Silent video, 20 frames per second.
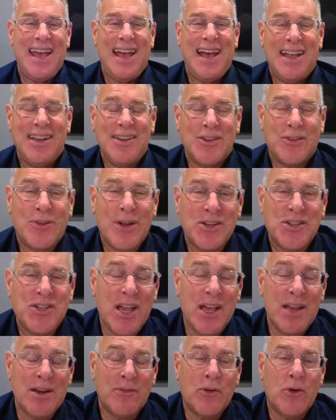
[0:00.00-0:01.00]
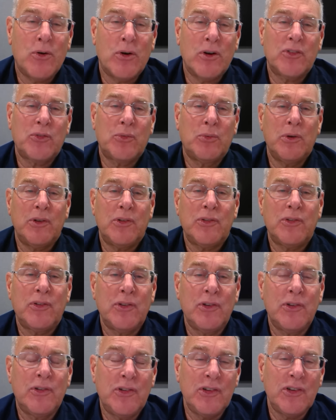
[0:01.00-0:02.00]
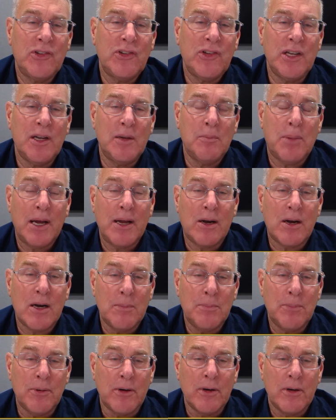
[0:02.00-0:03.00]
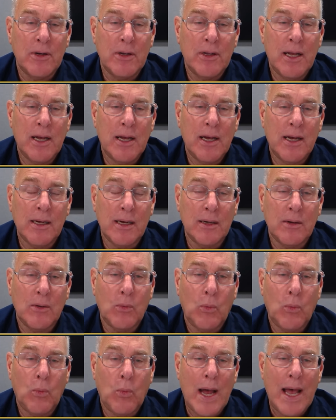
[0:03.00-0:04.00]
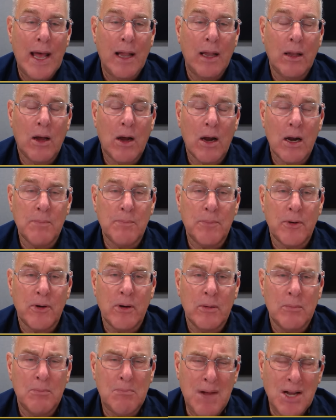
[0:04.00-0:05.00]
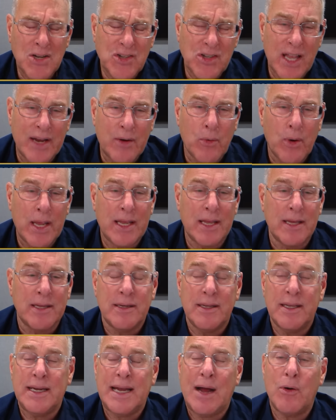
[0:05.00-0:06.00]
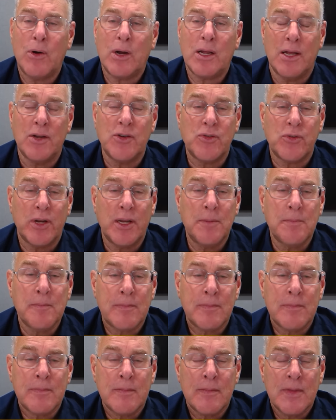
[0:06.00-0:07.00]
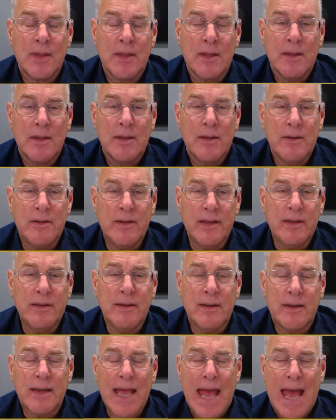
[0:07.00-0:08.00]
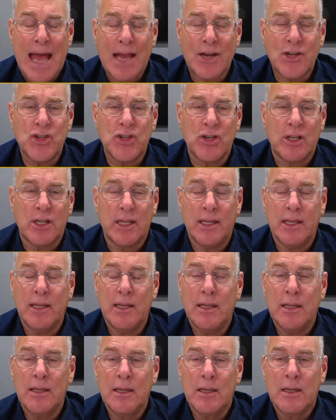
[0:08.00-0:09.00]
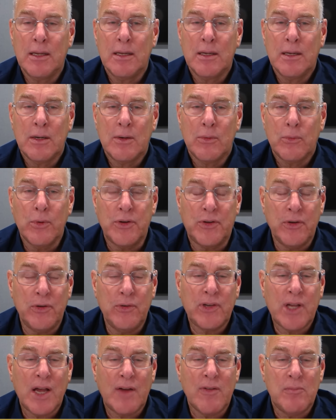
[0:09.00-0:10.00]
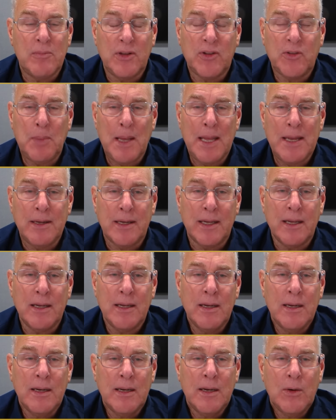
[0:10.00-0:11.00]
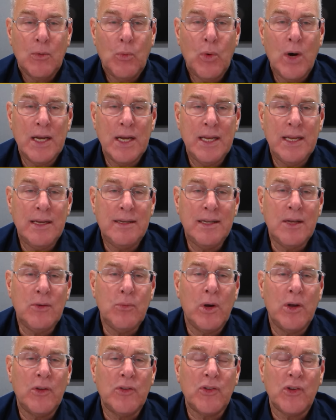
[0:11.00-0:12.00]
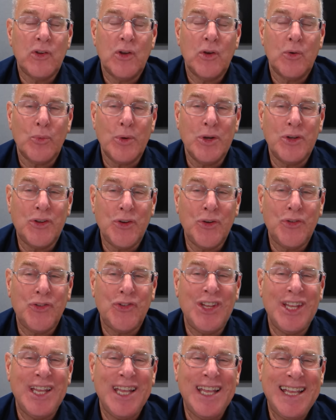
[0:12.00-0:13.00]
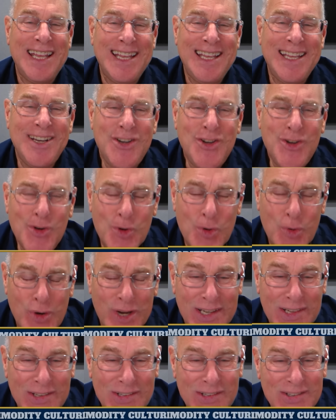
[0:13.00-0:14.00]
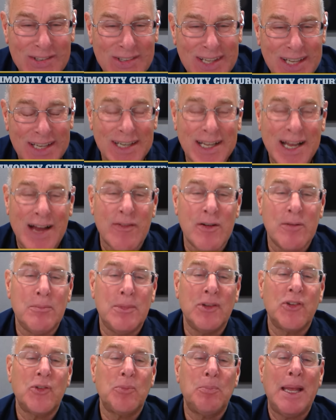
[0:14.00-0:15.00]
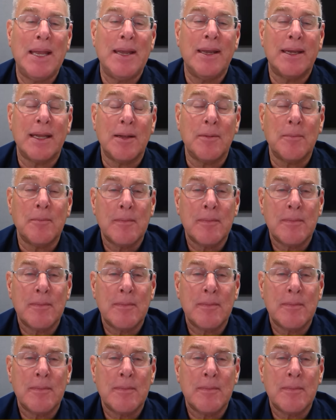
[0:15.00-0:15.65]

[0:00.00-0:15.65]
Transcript: and Chrétien, of course, was succeeded by Harper uh, while Harper, much like Reagan in our country, didn't actually reduce government spending, what he did was reduce the increase in government spending,